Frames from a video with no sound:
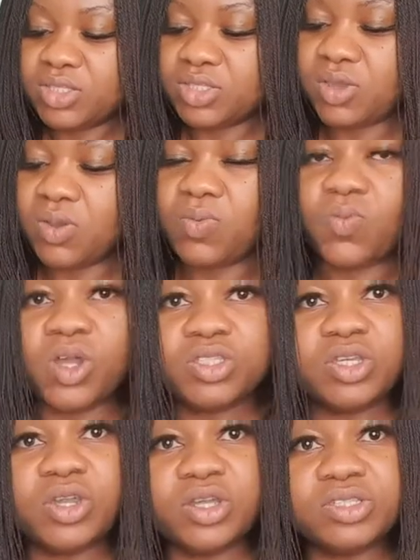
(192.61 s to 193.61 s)
So
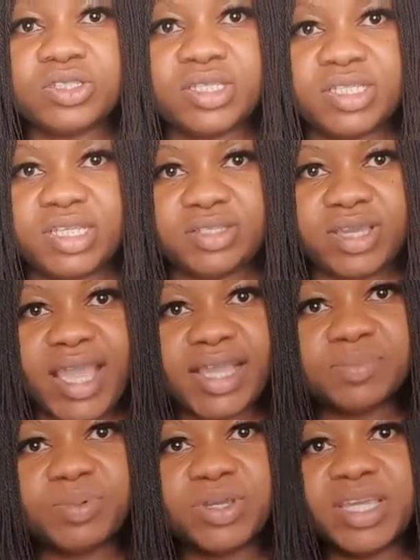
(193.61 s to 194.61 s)
what you're going to need is your
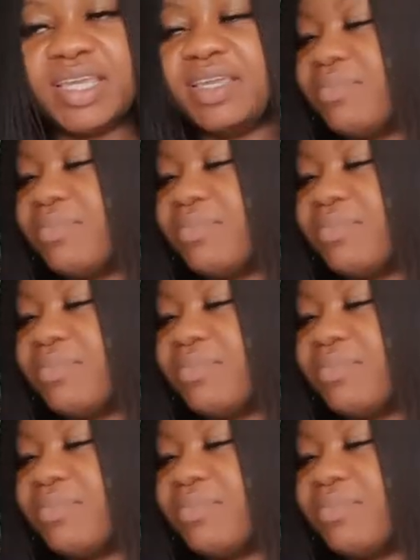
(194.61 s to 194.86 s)
edible